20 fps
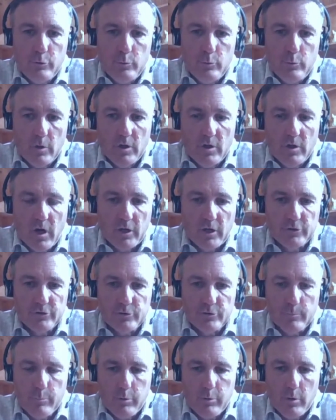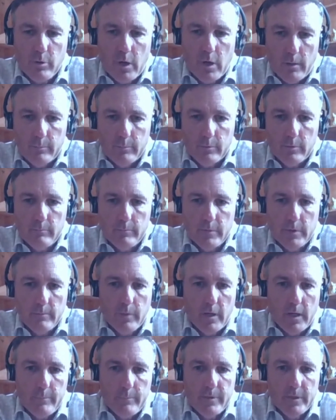to a larger problem,
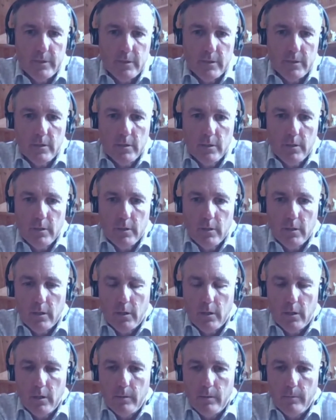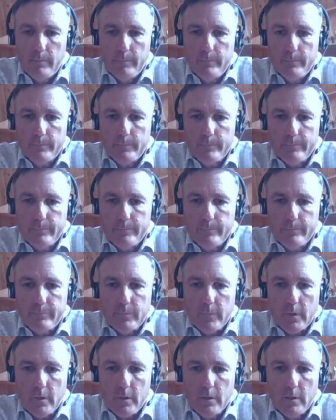in my opinion.
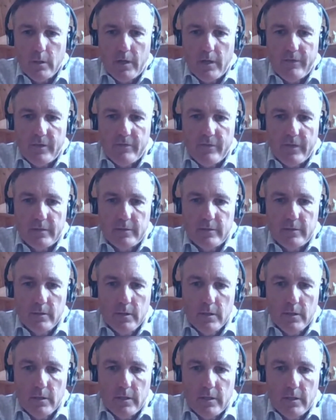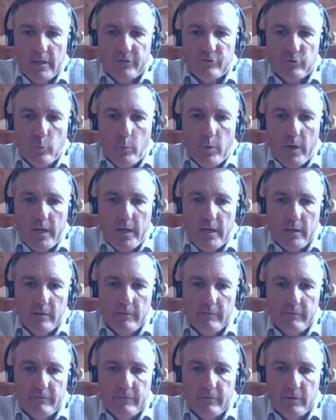I think that it's a
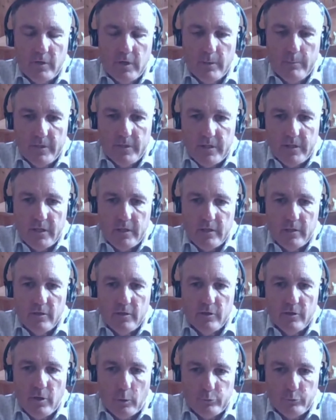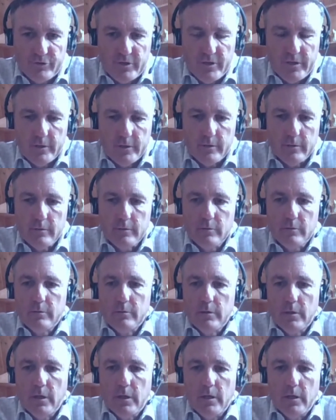way of limiting ghost
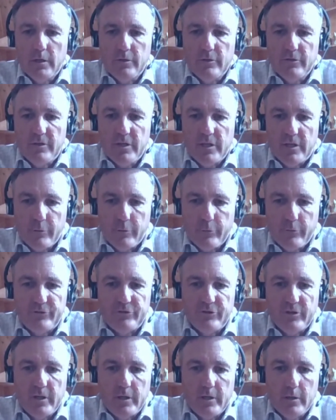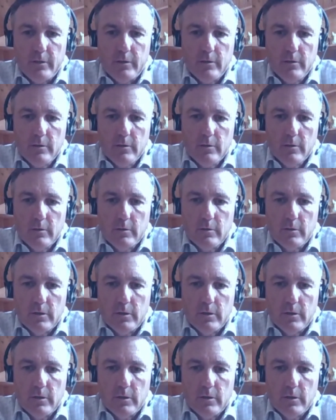gear, decreasing,